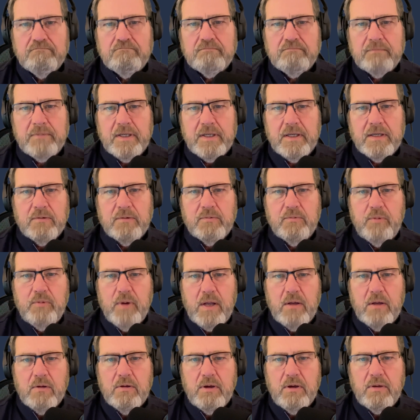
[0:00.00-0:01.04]
And
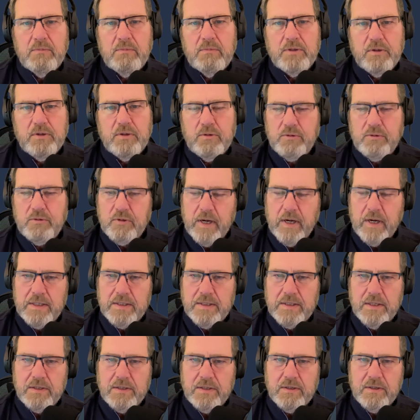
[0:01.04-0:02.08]
welcome to
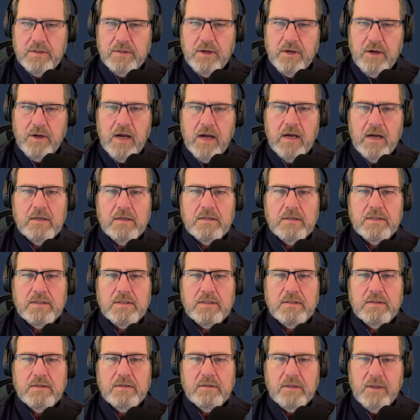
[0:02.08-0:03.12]
Transition
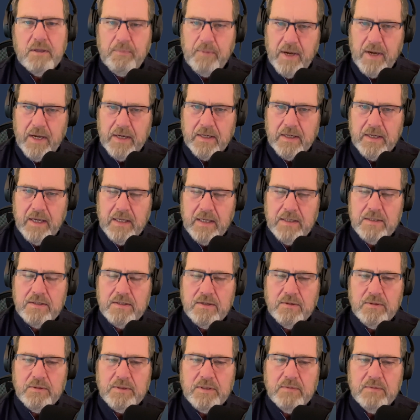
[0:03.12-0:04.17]
Talks, the
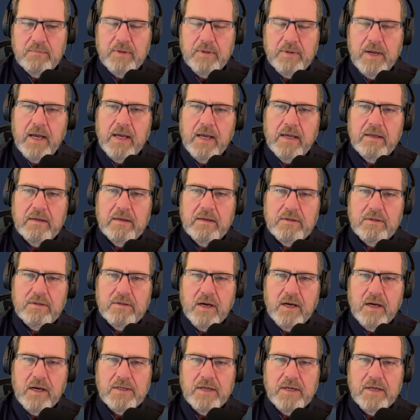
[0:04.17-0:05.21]
podcast hosted by
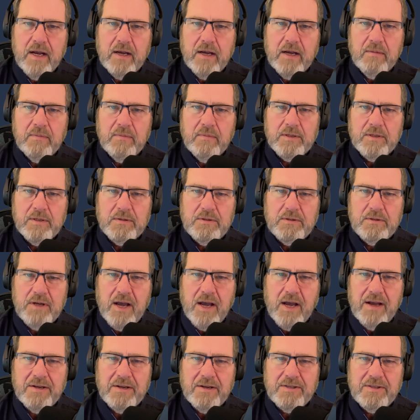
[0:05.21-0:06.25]
Josh Ackerman.
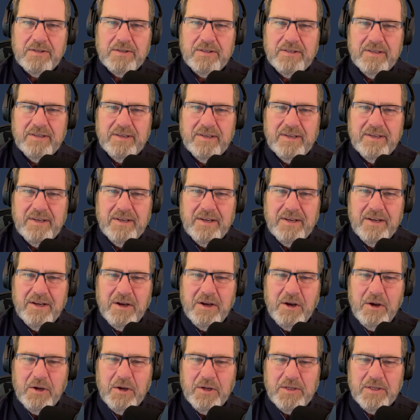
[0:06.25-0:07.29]
Josh,
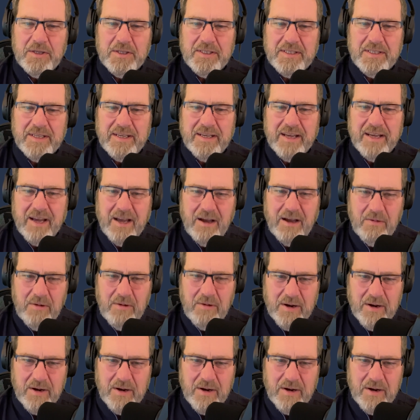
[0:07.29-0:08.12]
good to see you. How are